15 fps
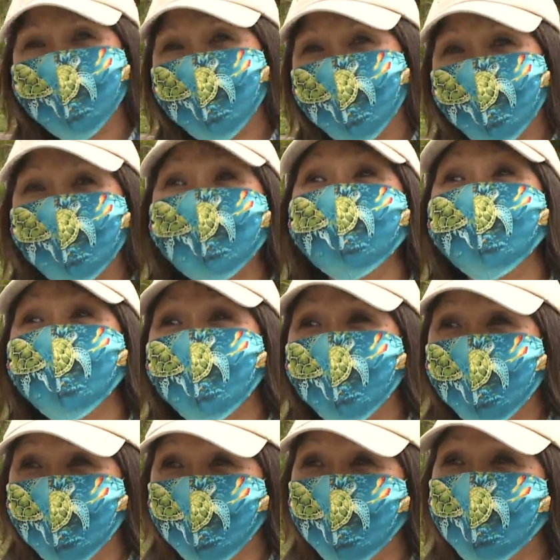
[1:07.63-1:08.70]
been
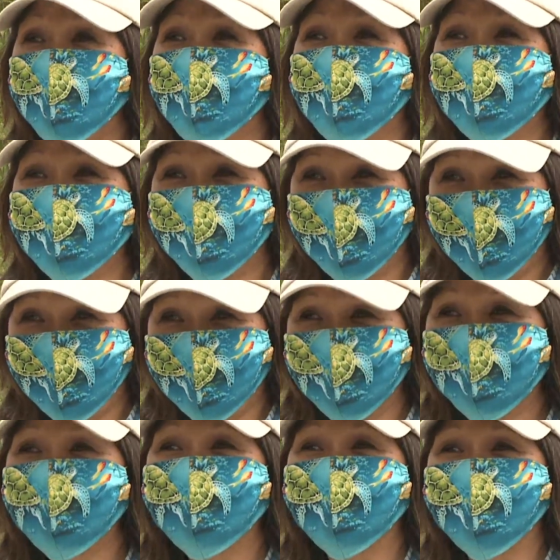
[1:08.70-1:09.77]
354
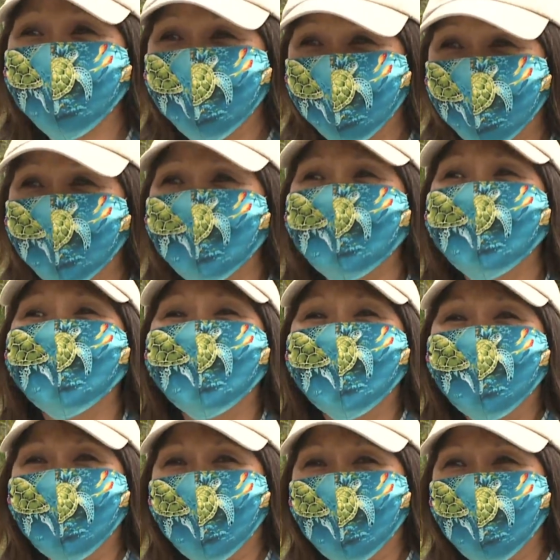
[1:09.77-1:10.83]
days since
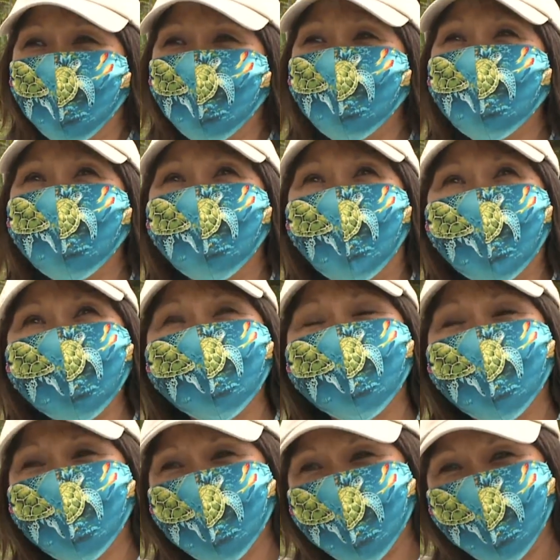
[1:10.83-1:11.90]
uh, March
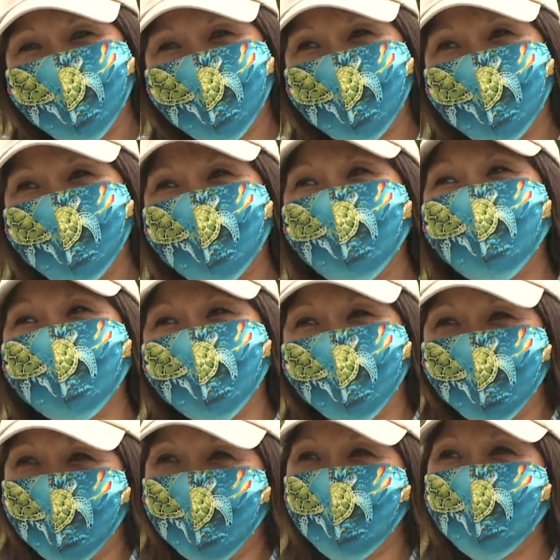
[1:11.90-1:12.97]
17 was
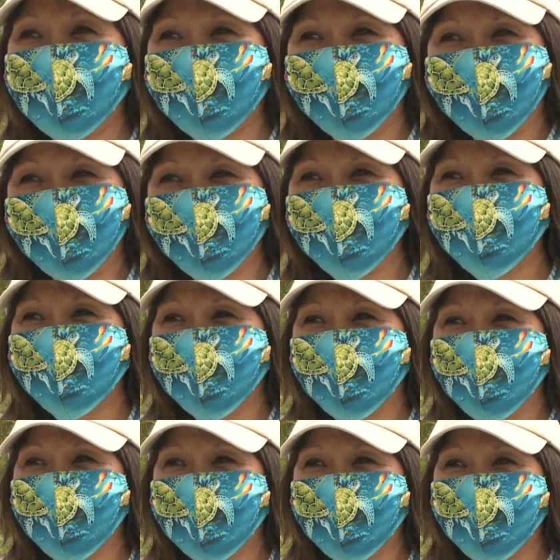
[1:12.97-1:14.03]
the day we closed,
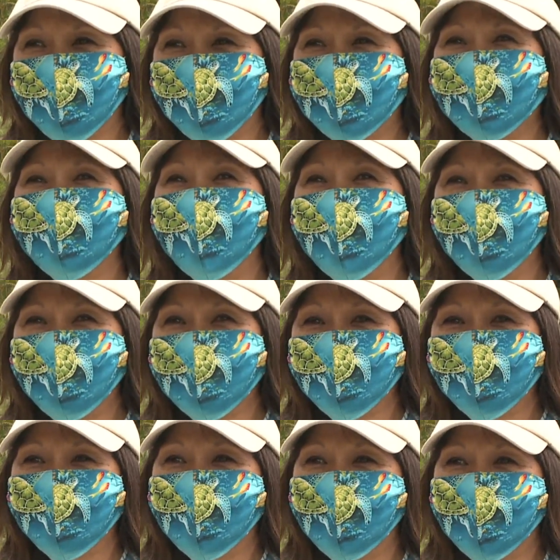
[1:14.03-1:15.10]
and we
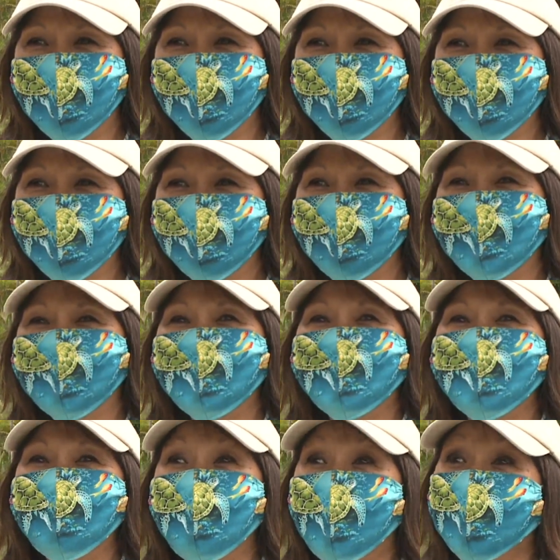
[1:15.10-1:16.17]
reopened on
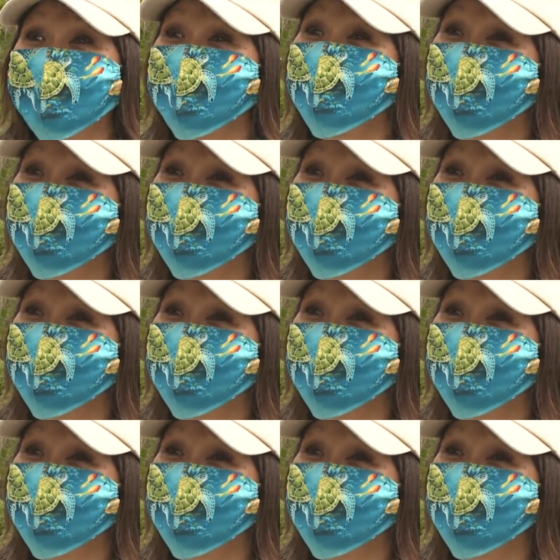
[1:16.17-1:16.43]
March